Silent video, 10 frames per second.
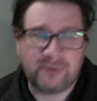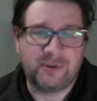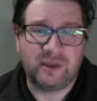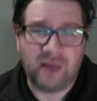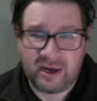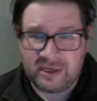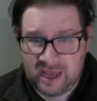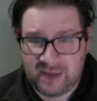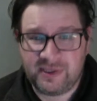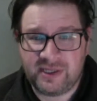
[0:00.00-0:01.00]
There was a lot of
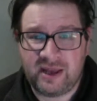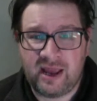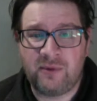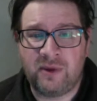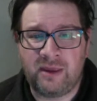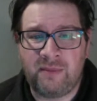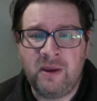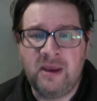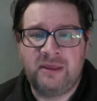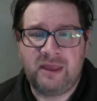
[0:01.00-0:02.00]
times tonight where
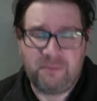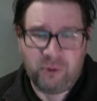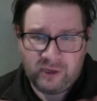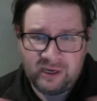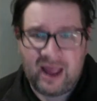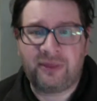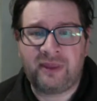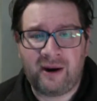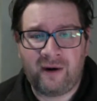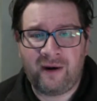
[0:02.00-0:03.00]
they put it out
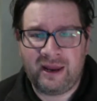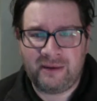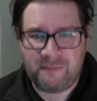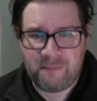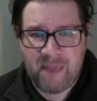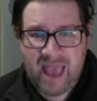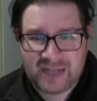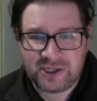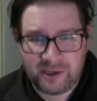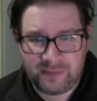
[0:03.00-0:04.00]
there in a
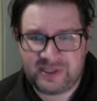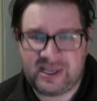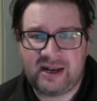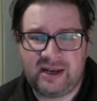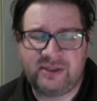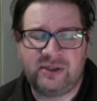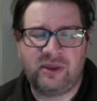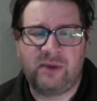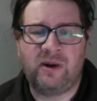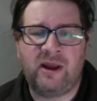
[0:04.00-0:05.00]
matchup setting, so
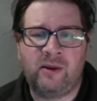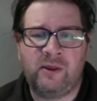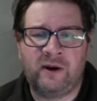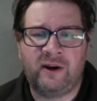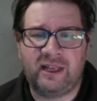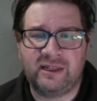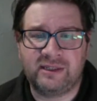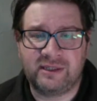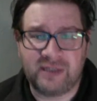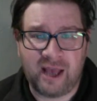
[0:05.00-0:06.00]
they went out there
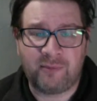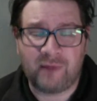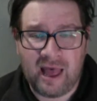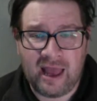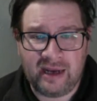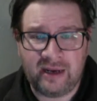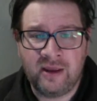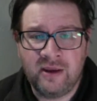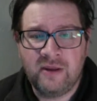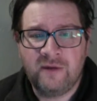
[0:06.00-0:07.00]
against the top line
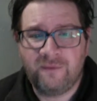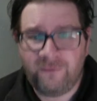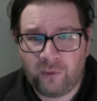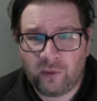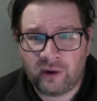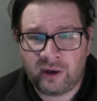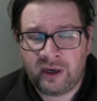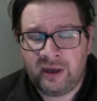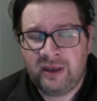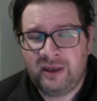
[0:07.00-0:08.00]

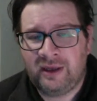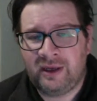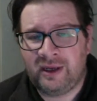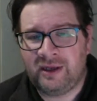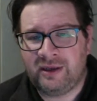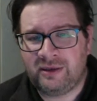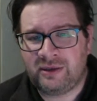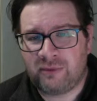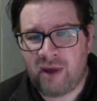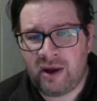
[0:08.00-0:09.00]
for
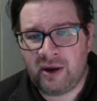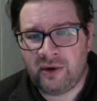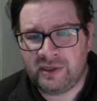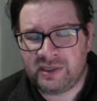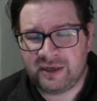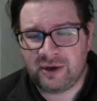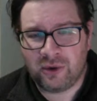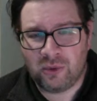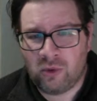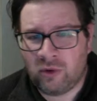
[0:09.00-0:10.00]
Toronto and said
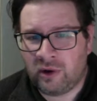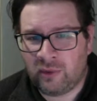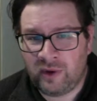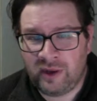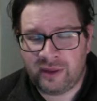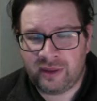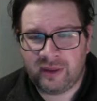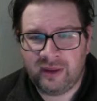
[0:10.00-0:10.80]
go to war with